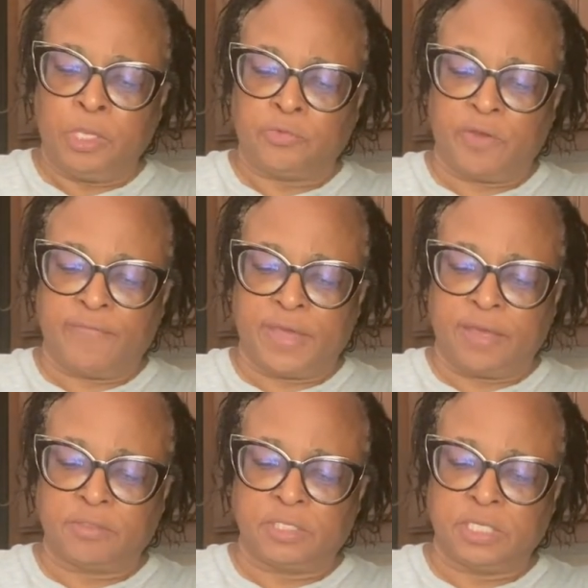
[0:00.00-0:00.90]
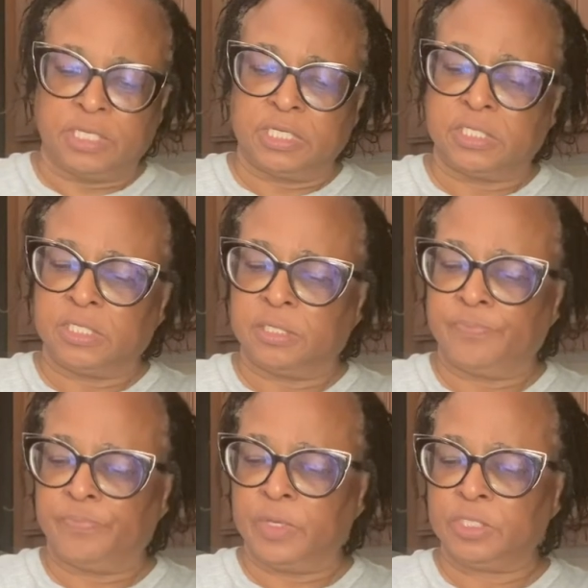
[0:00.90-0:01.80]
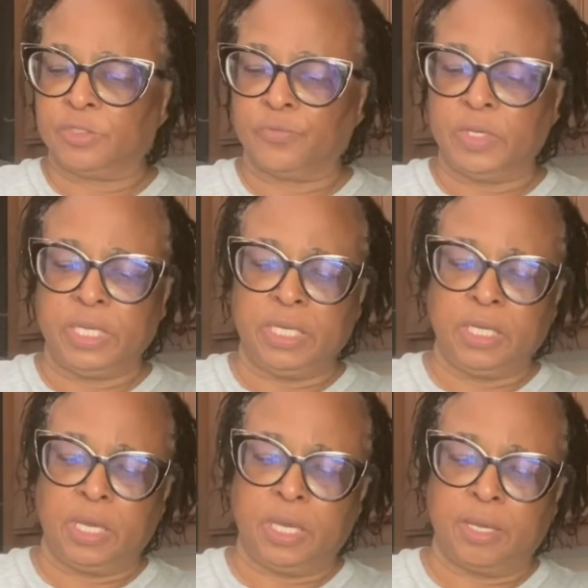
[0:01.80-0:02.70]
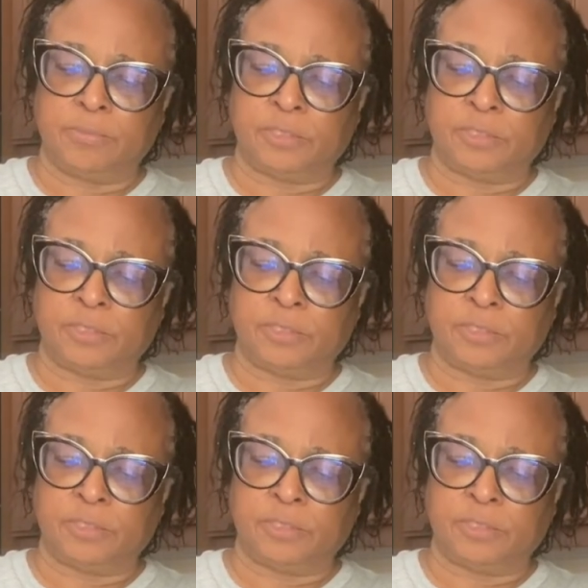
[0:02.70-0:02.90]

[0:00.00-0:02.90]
12 ounces is three um,